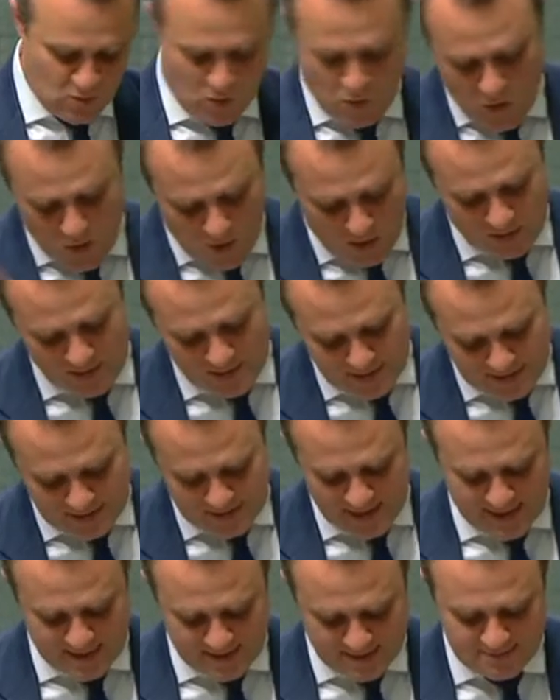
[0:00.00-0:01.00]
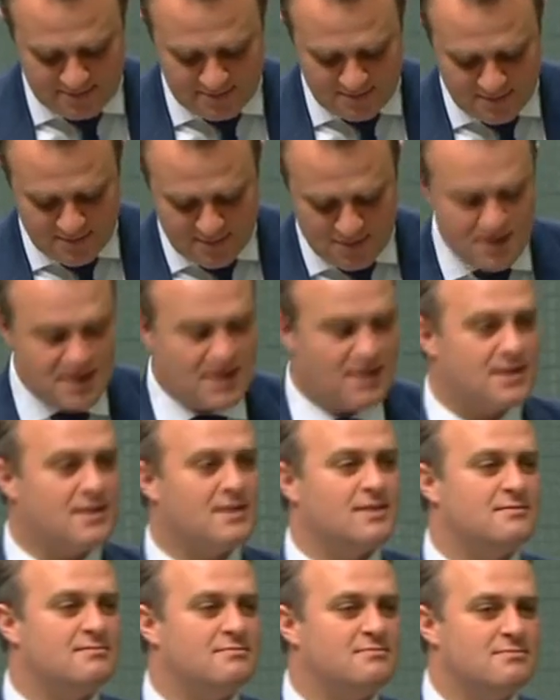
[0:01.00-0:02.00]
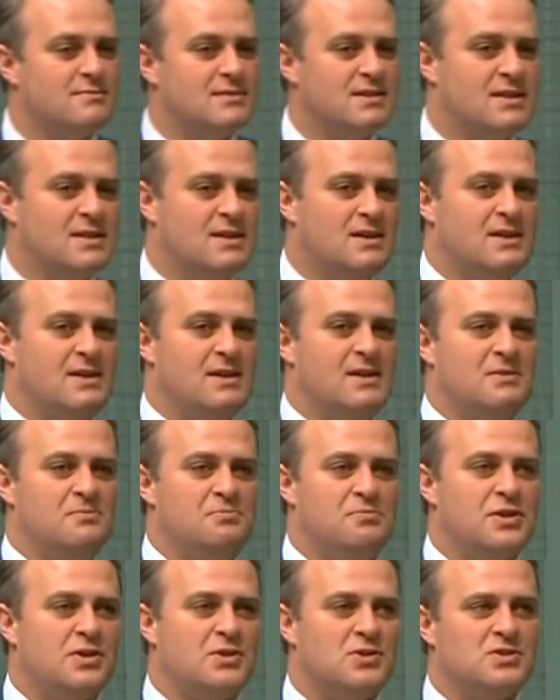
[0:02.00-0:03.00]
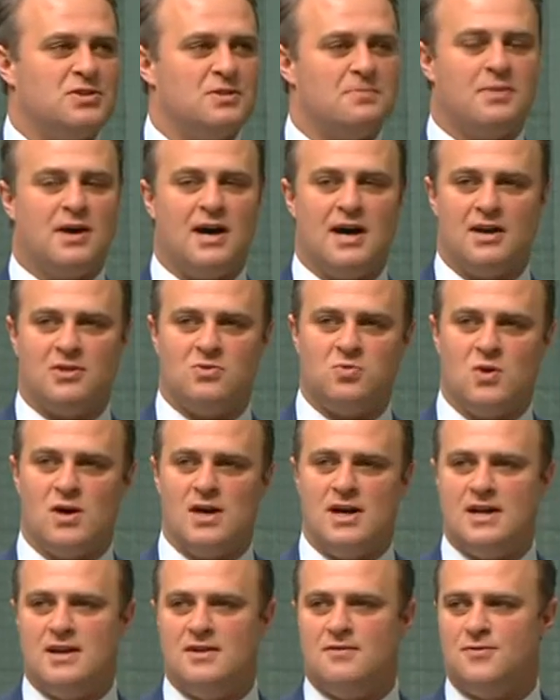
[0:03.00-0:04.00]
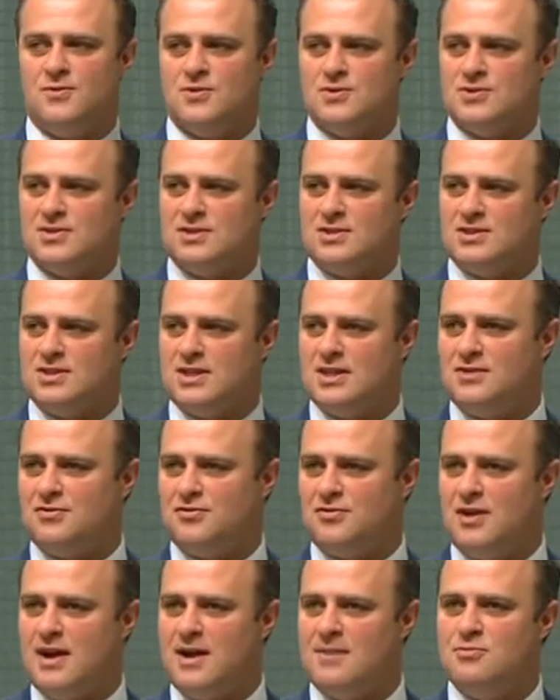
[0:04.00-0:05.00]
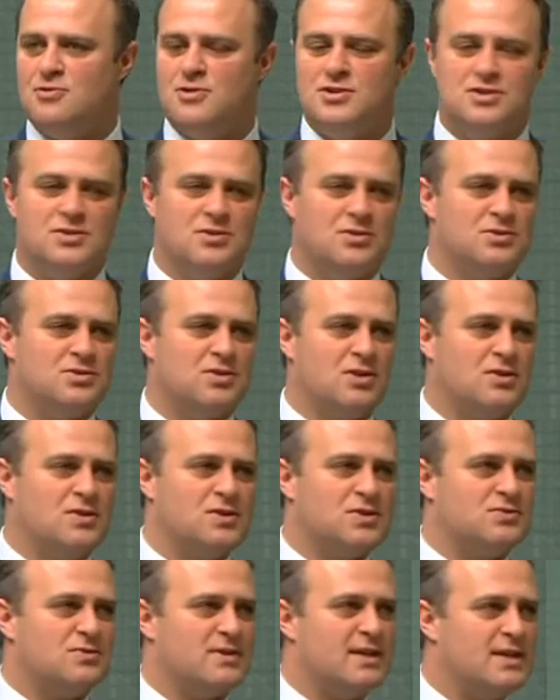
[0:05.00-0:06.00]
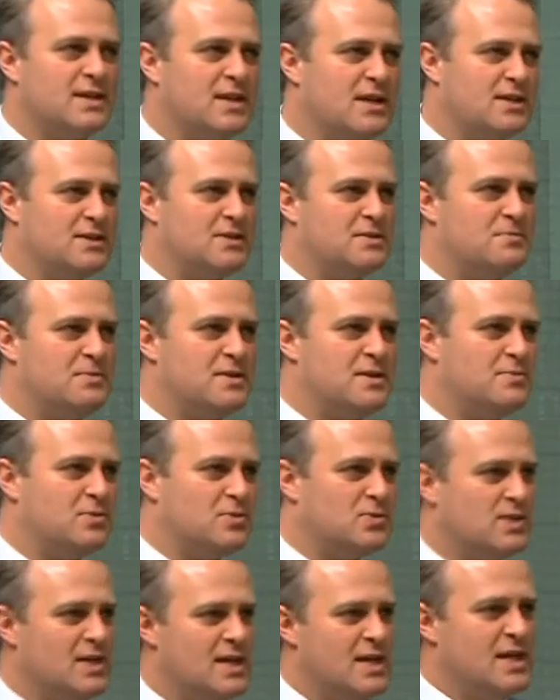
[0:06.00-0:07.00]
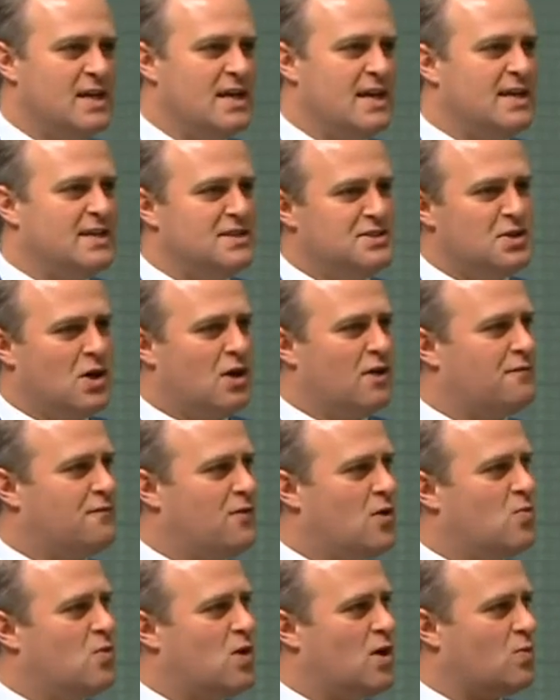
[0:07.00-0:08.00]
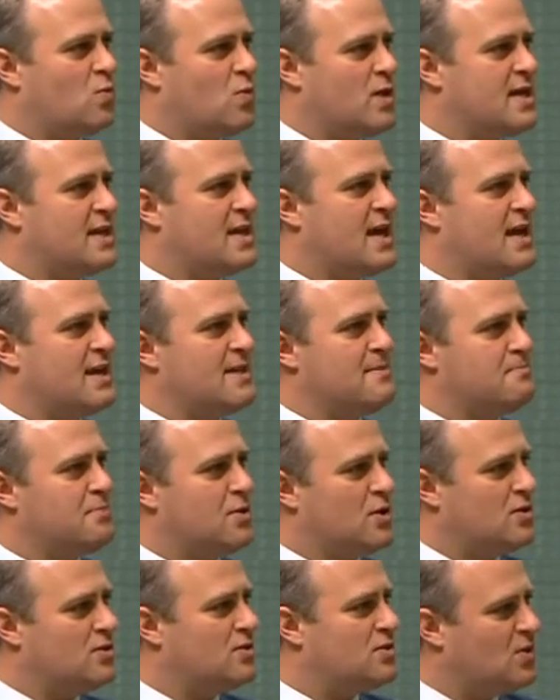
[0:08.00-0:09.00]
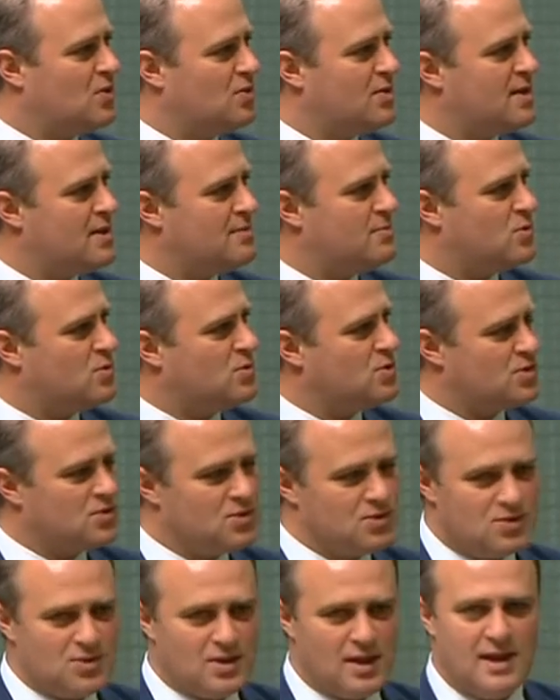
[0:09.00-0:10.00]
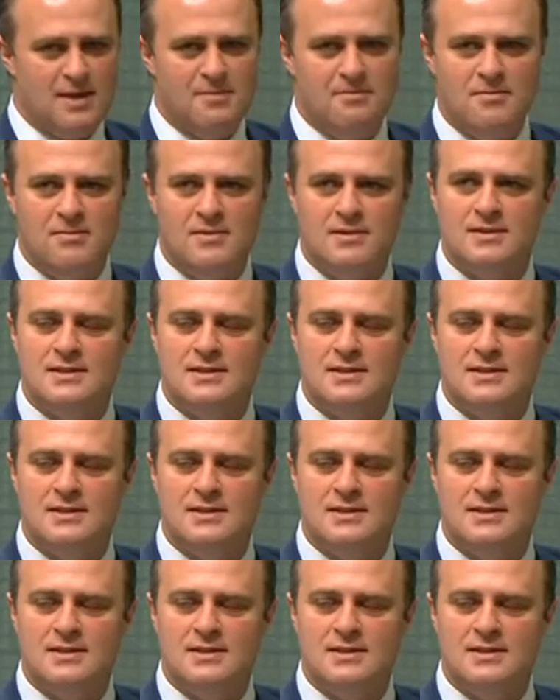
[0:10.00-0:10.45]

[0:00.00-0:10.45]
or in the Senate, think, because the pathway for success for Aboriginal and Torres Strait Islander peoples is not for what we can impose on them or do to them.